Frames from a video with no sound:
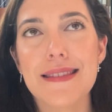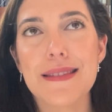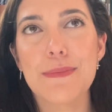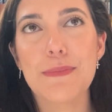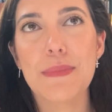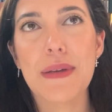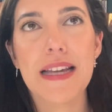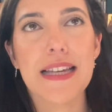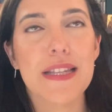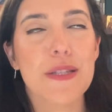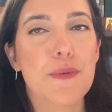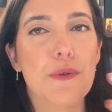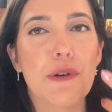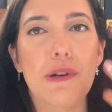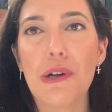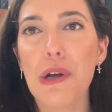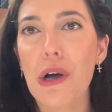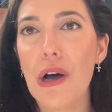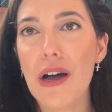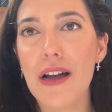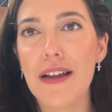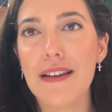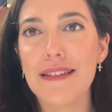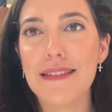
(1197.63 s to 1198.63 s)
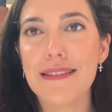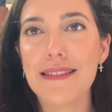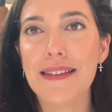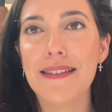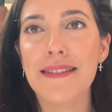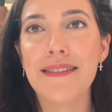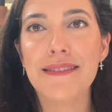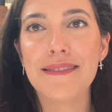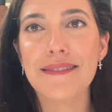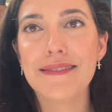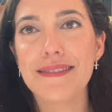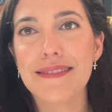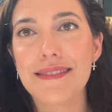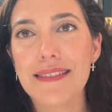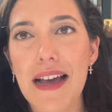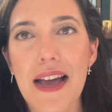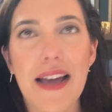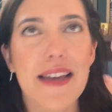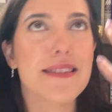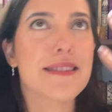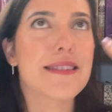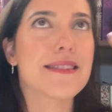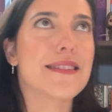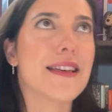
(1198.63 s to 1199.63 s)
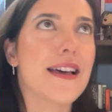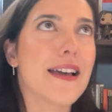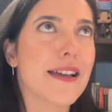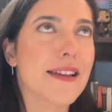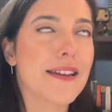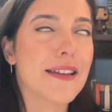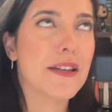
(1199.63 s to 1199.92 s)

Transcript: because we're not high society